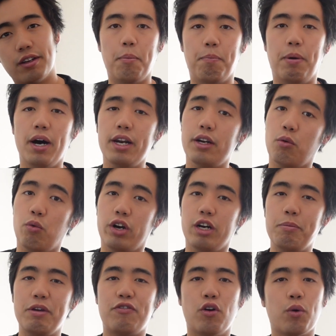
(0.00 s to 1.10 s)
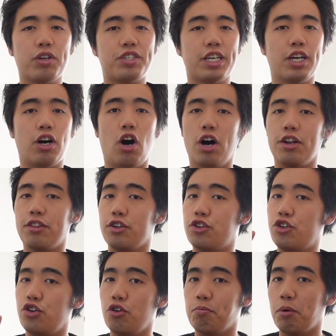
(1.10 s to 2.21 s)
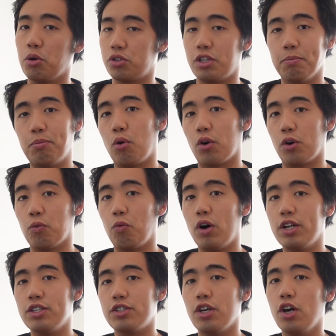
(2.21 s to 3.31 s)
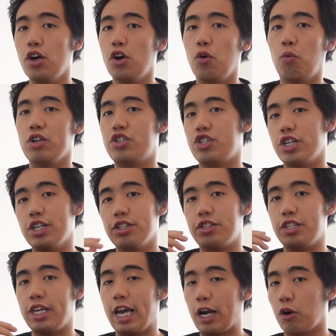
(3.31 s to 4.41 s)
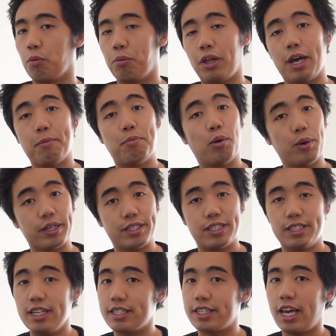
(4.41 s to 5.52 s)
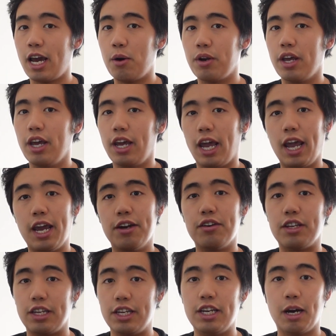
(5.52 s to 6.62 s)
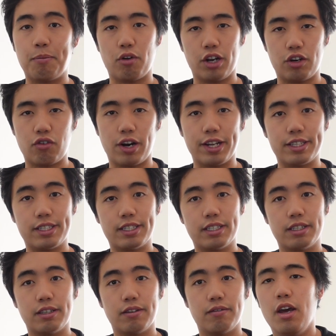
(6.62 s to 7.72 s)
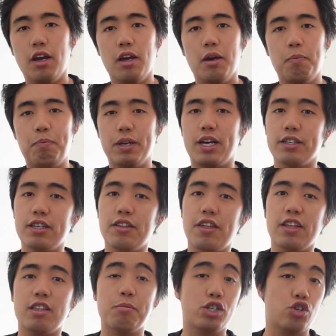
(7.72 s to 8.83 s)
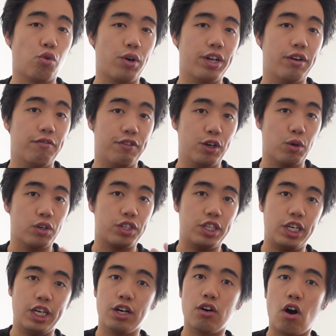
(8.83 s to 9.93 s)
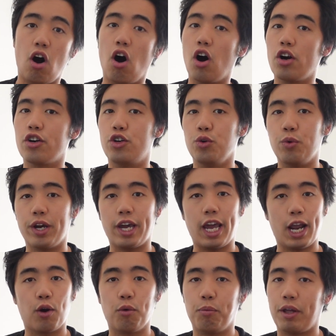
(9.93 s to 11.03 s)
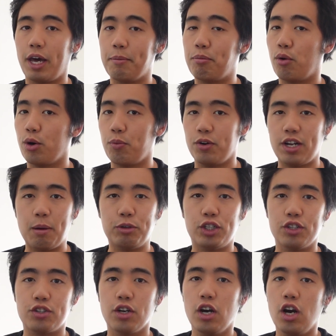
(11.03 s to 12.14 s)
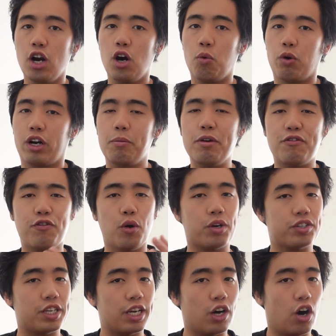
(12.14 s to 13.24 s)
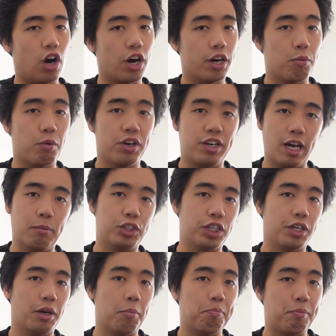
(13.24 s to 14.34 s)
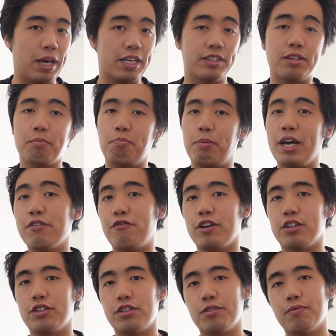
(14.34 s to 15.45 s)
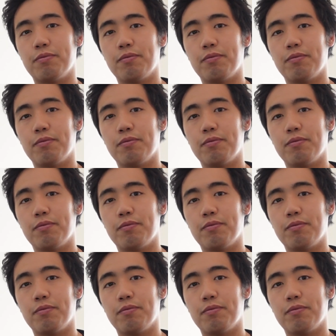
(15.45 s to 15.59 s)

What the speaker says: But we're going to be focusing on the two most important ones, which is the Aeroplan points discount and E-Upgrade credits. Because I think the majority of viewers here are doing Aeroplan point redemptions, we're going to be focusing on redemption-based benefits.